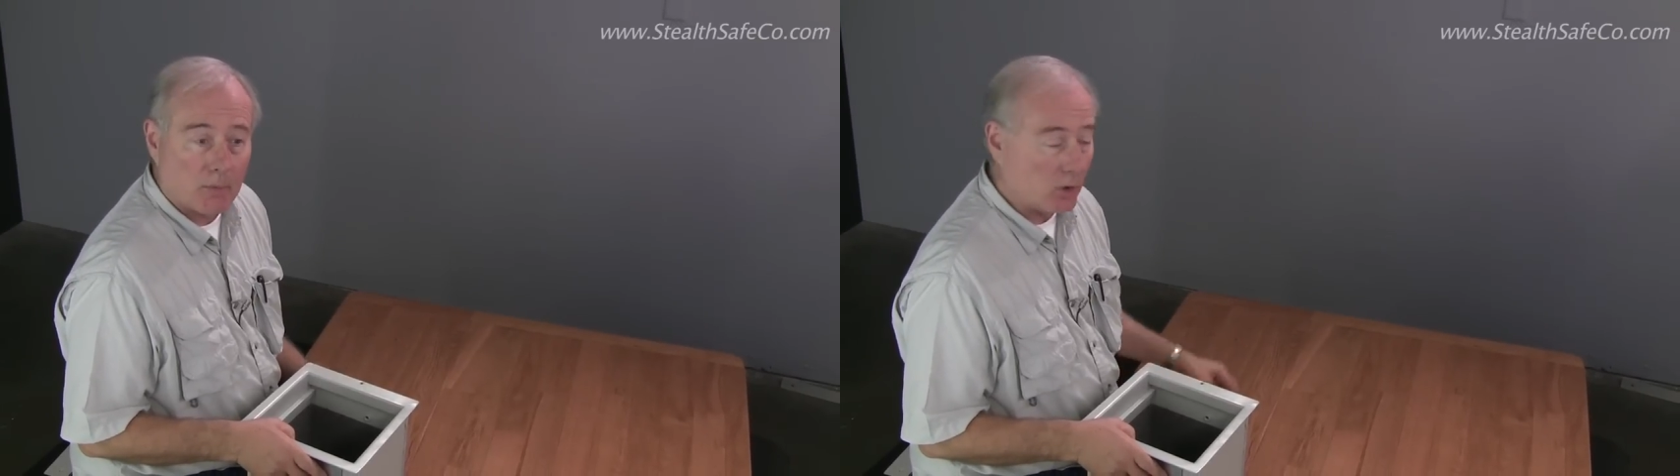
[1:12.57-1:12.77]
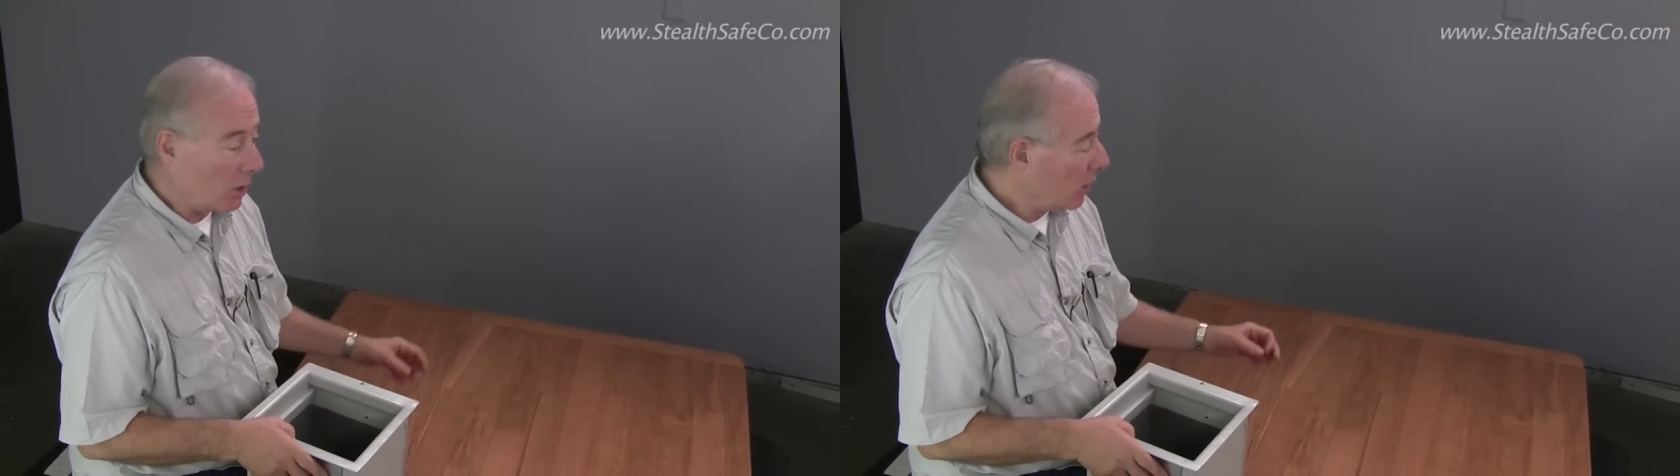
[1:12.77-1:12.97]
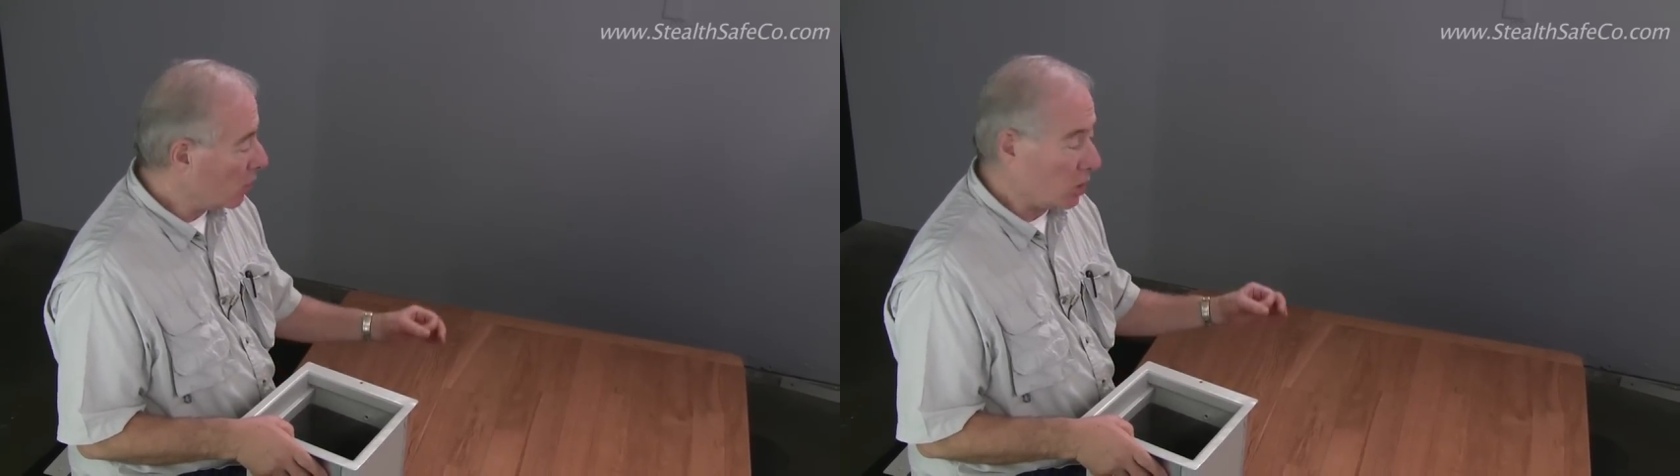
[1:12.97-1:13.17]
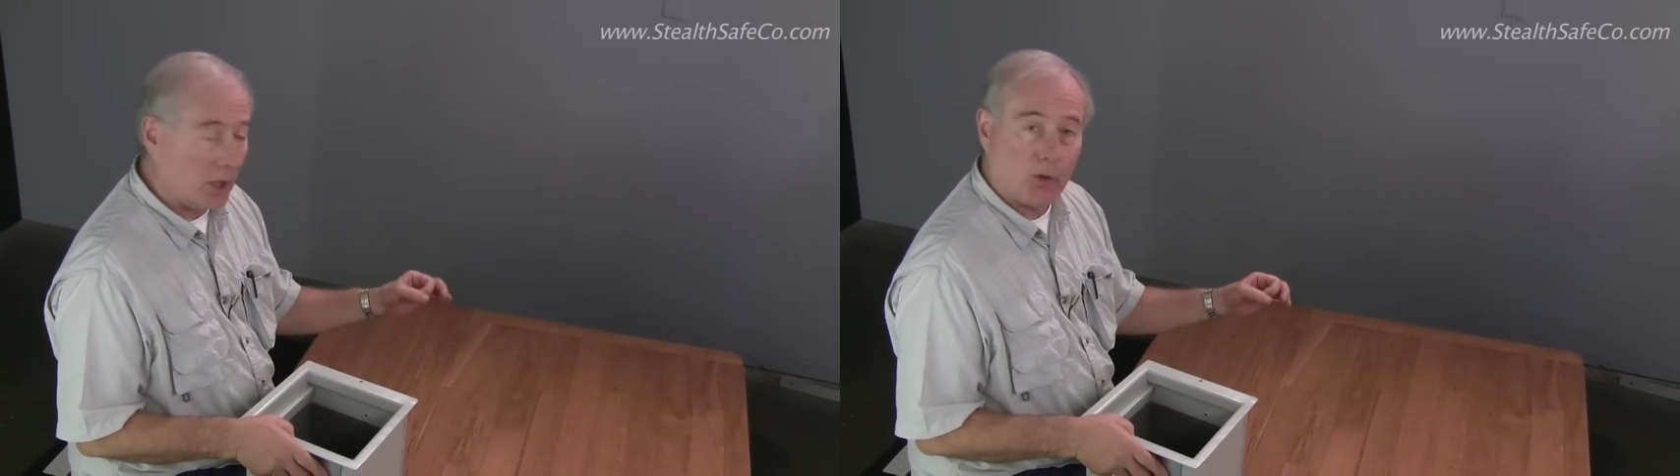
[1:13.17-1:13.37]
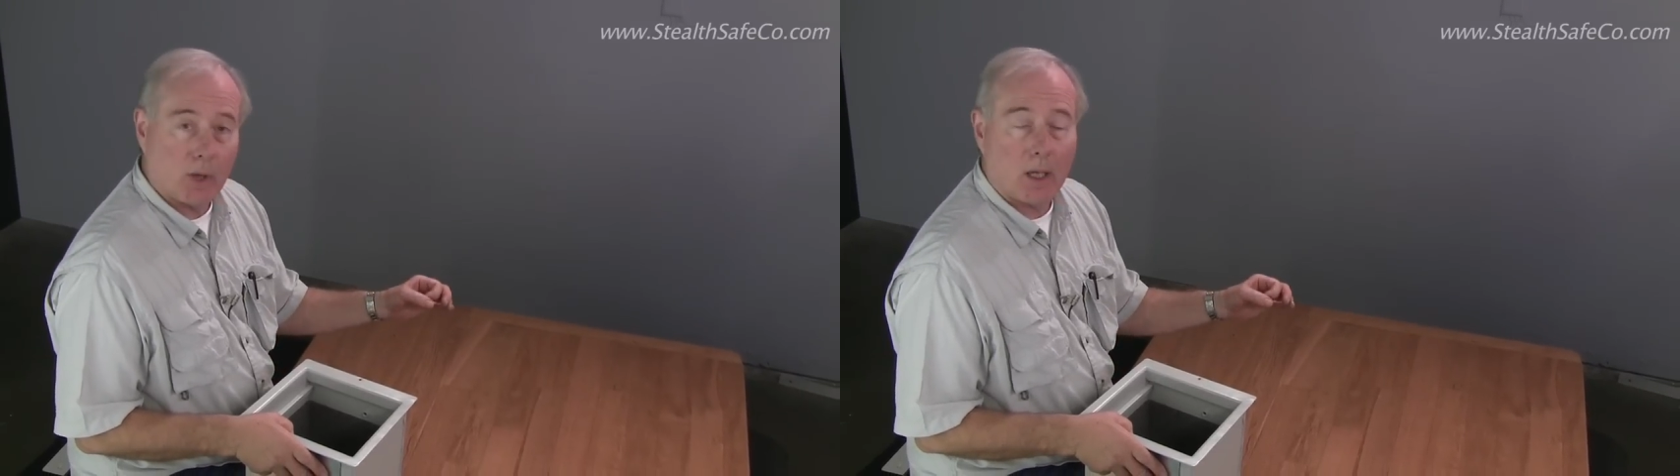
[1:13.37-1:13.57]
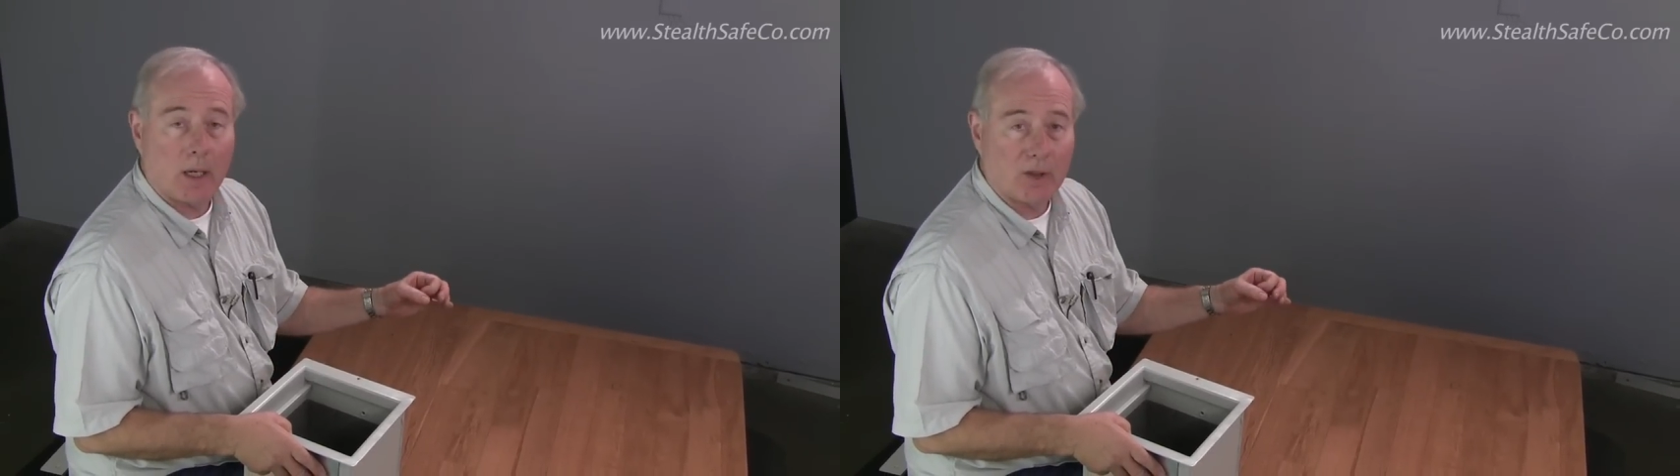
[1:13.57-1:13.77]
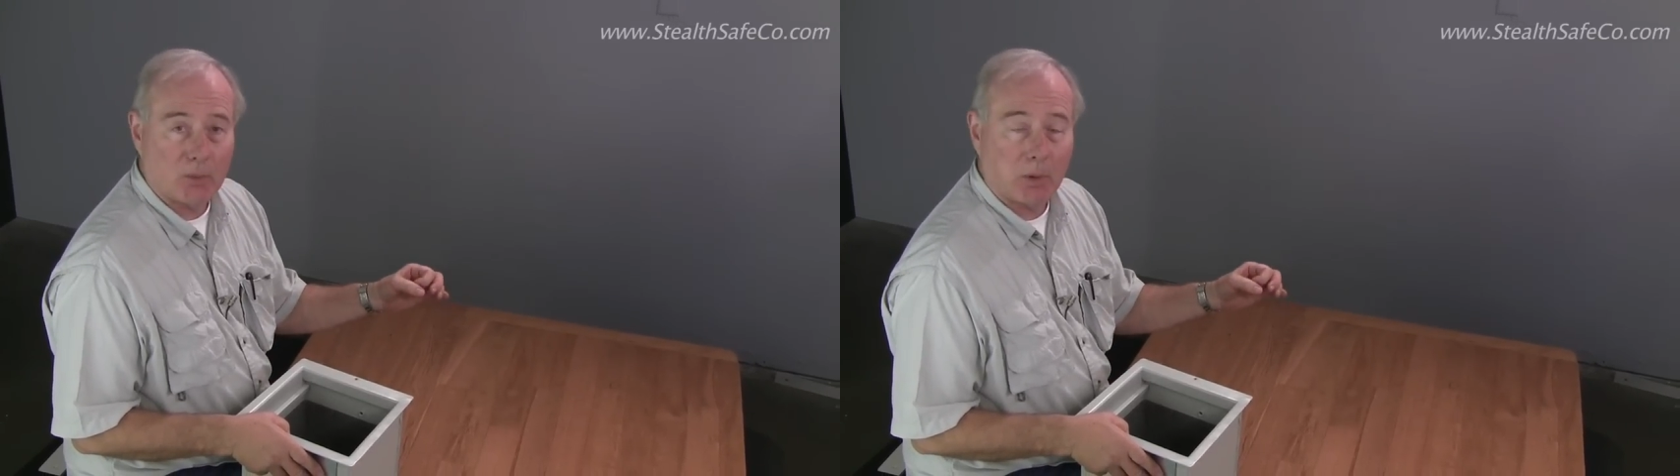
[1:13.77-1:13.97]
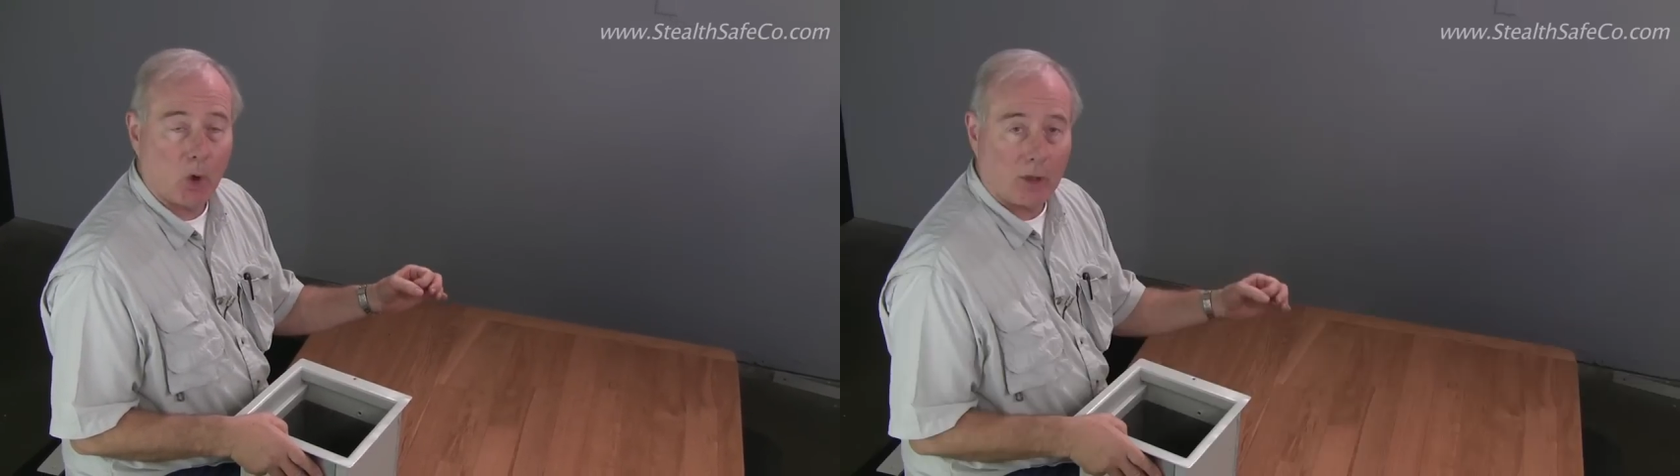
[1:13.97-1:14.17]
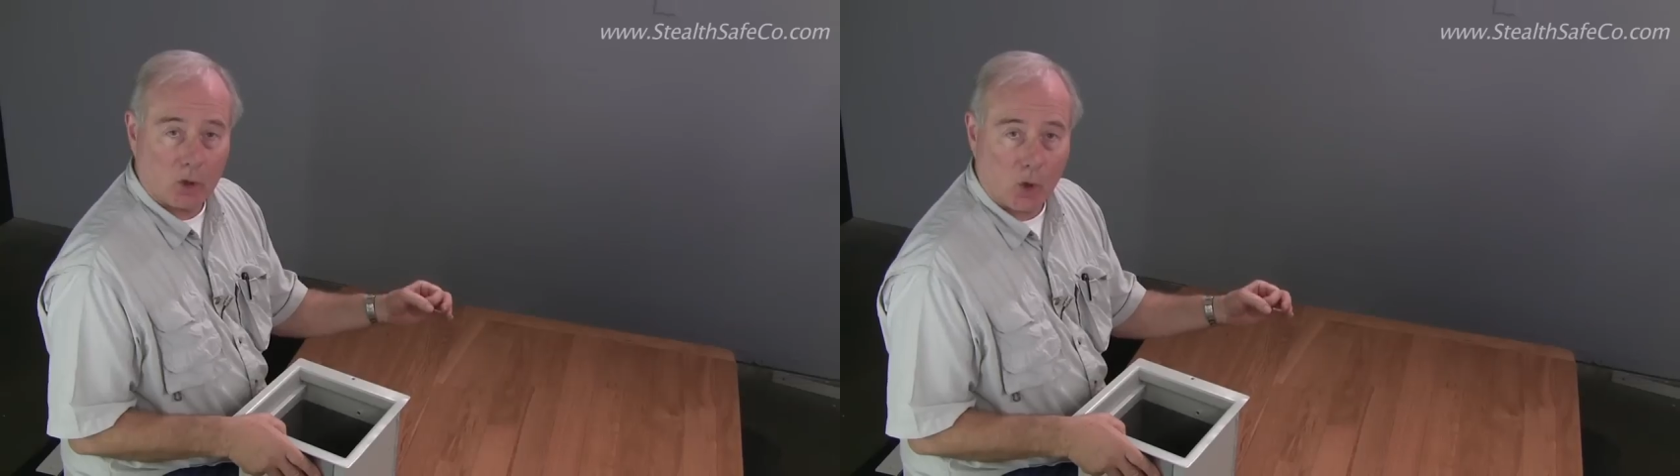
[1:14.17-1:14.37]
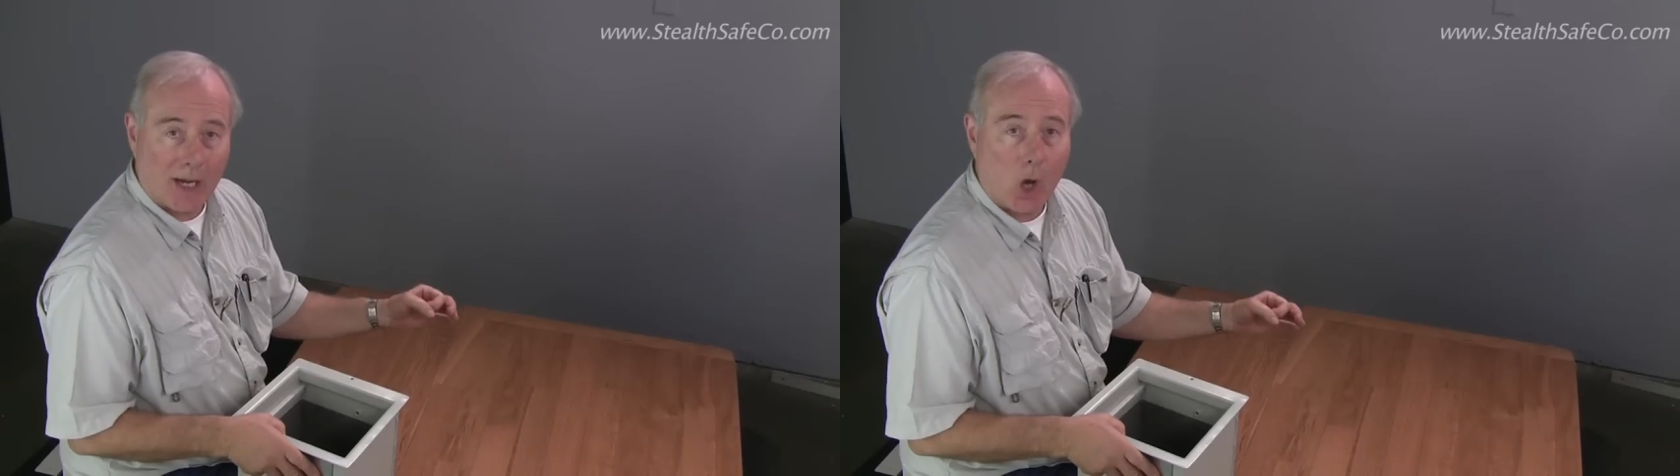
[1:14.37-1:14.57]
so you should drill an exploratory